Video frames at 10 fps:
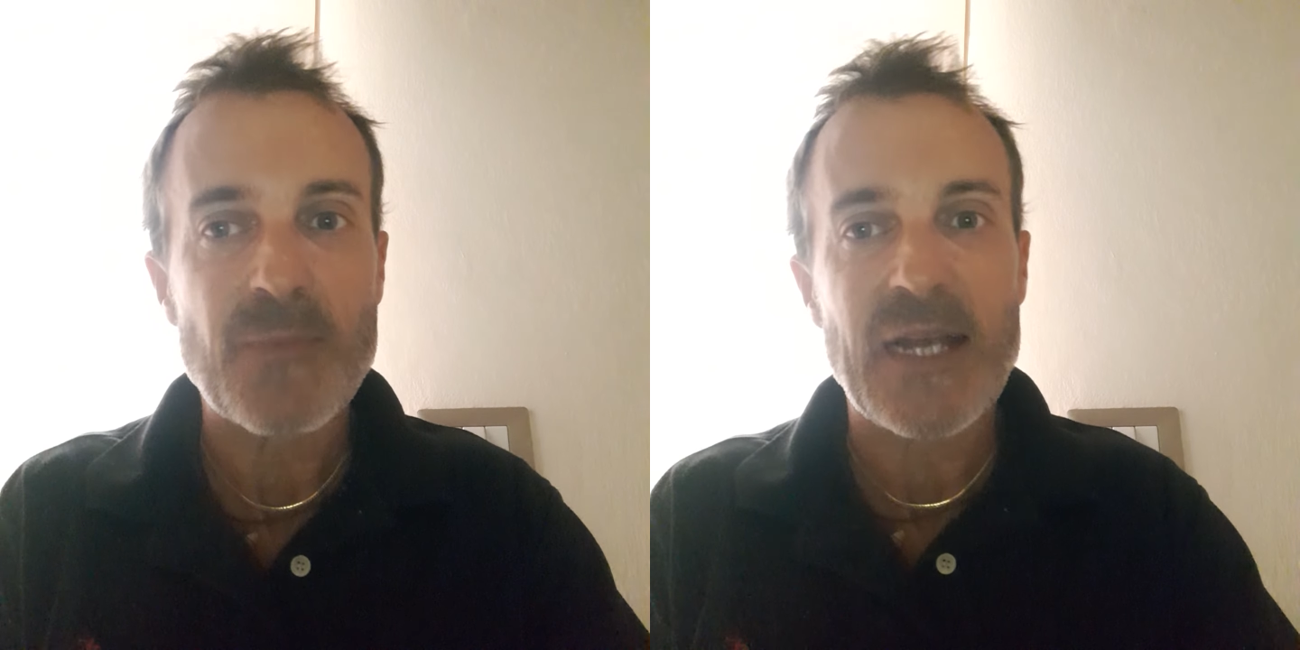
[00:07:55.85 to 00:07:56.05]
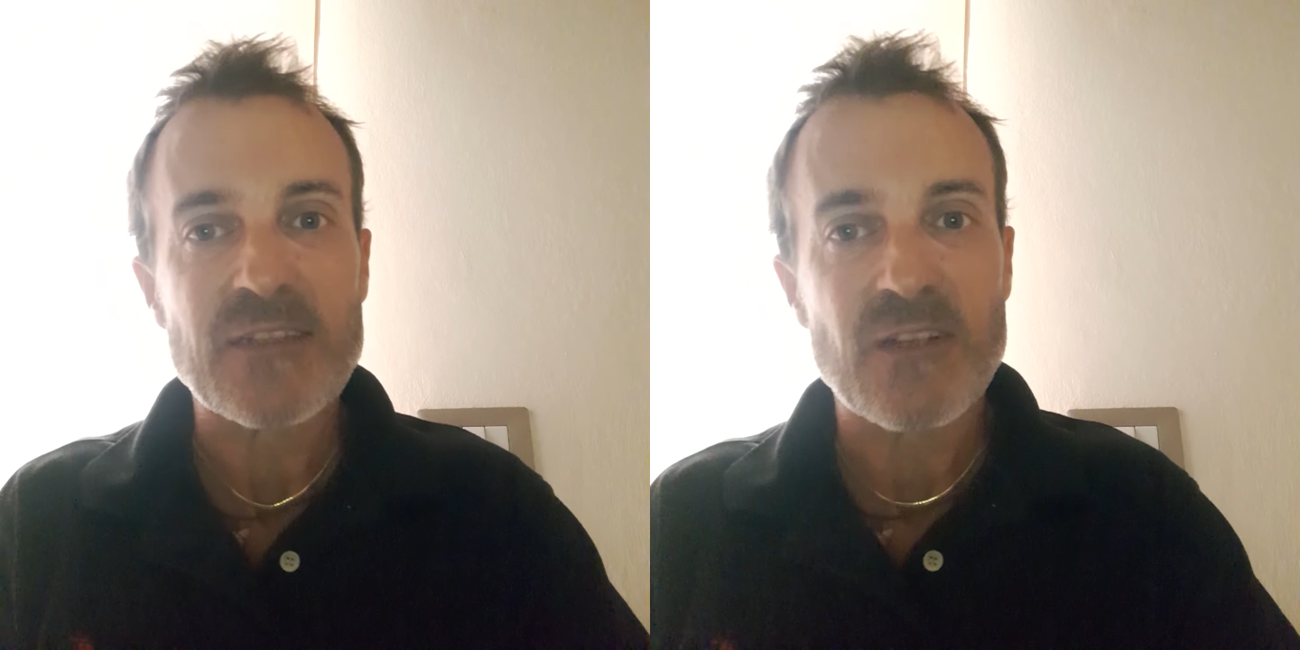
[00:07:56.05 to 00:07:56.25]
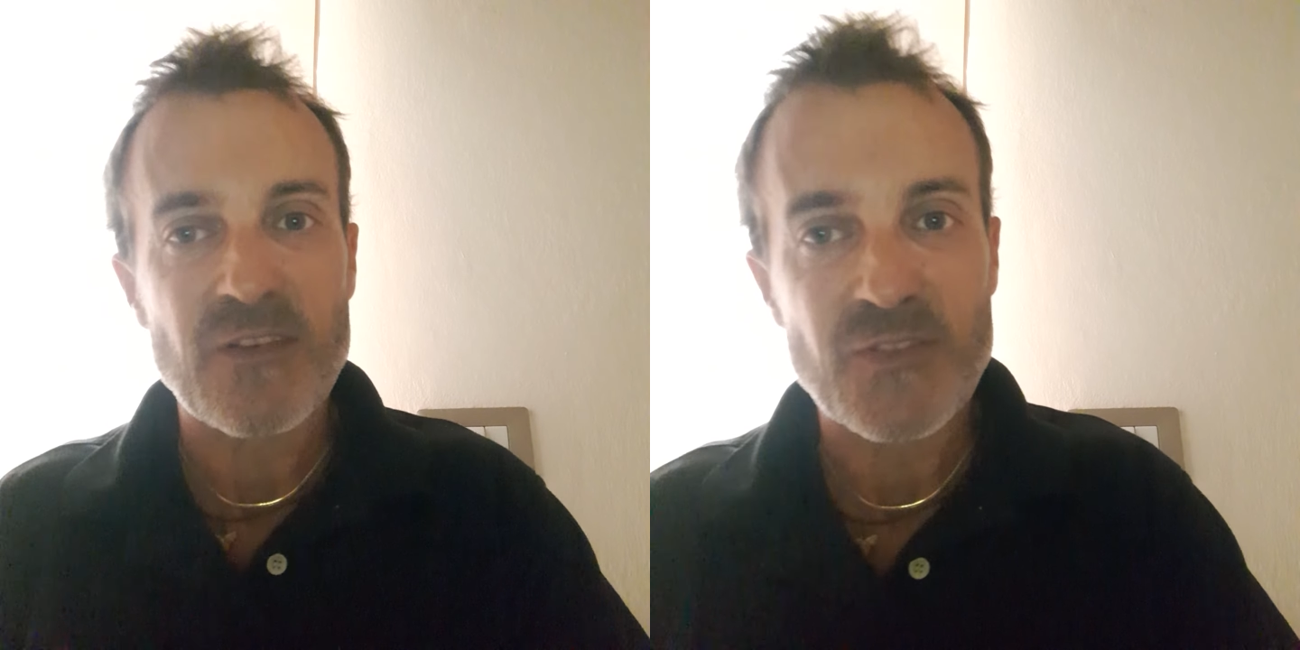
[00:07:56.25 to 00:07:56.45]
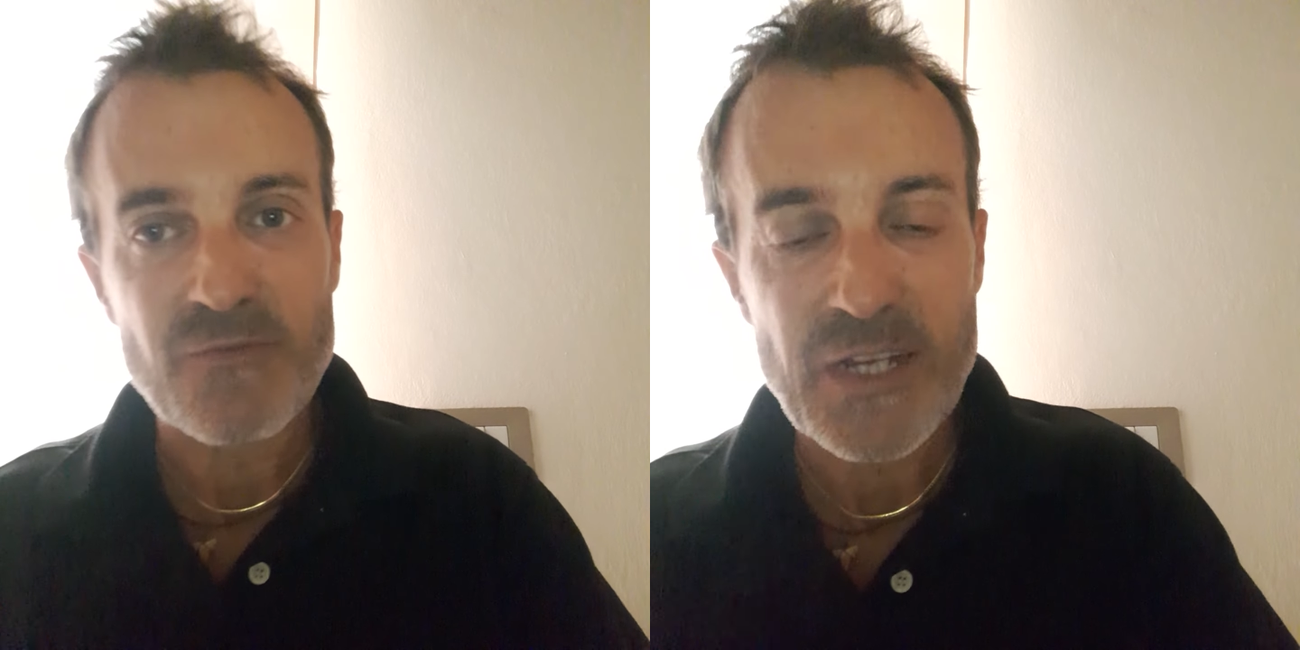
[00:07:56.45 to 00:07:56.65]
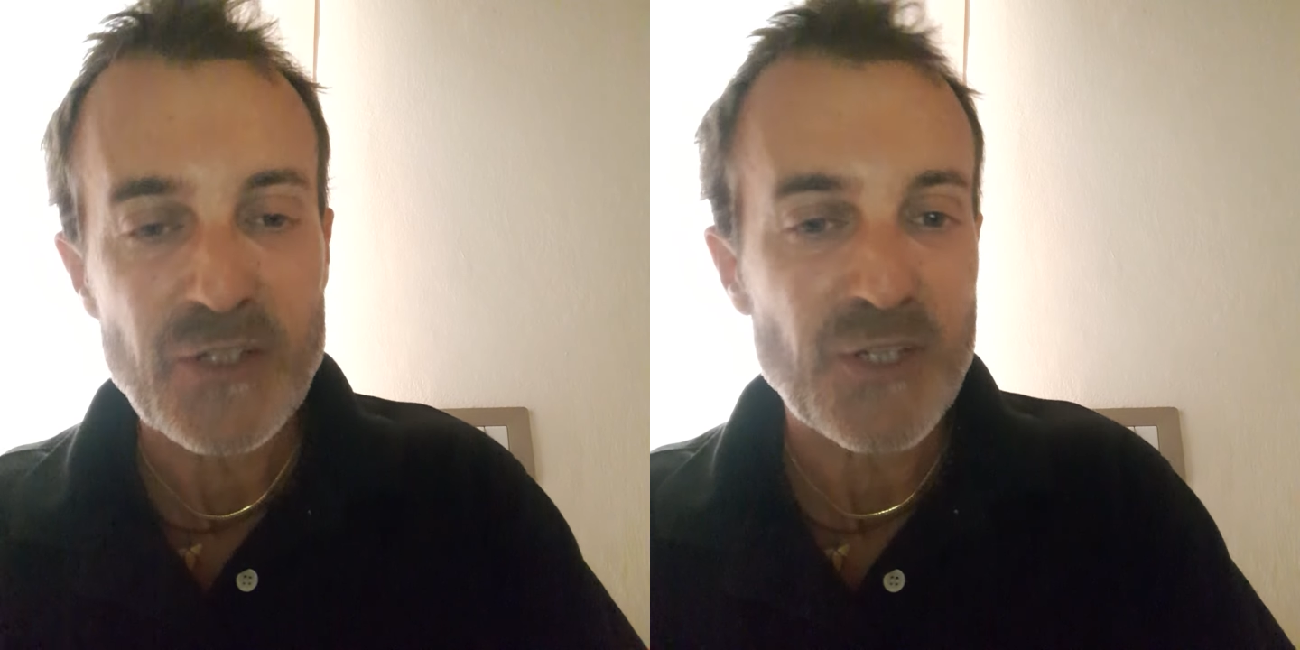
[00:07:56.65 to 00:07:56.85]
mass after
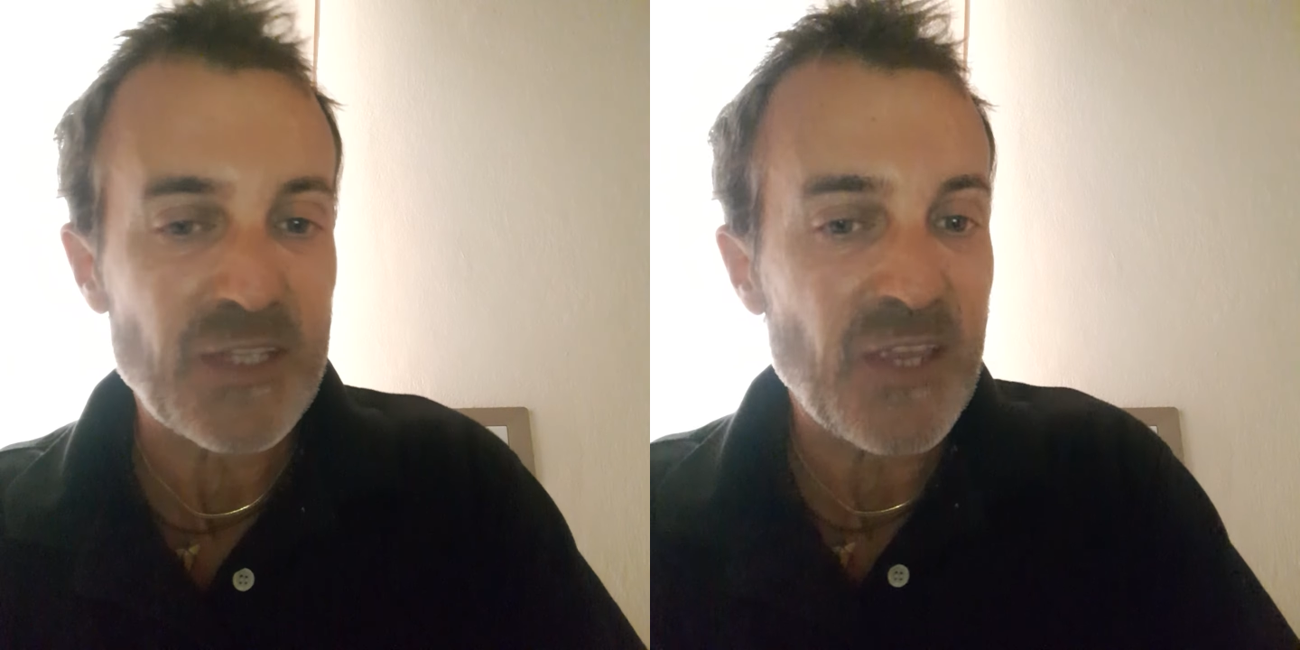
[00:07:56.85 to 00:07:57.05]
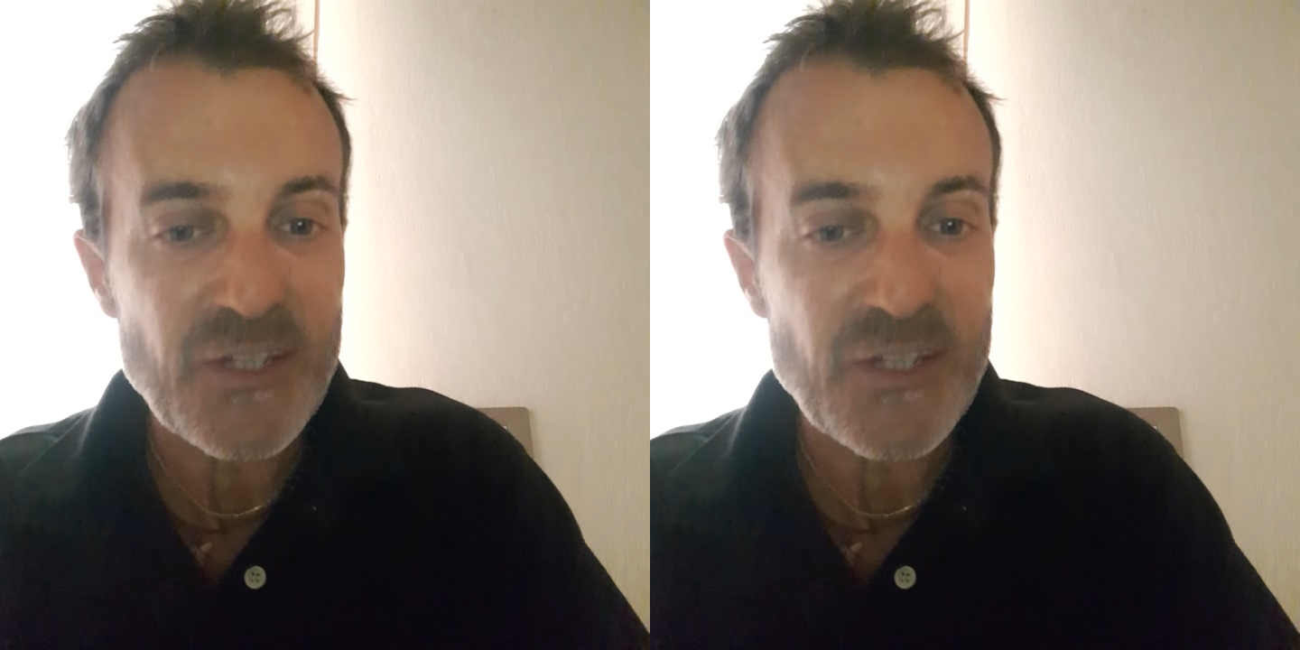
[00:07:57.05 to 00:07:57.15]
reaching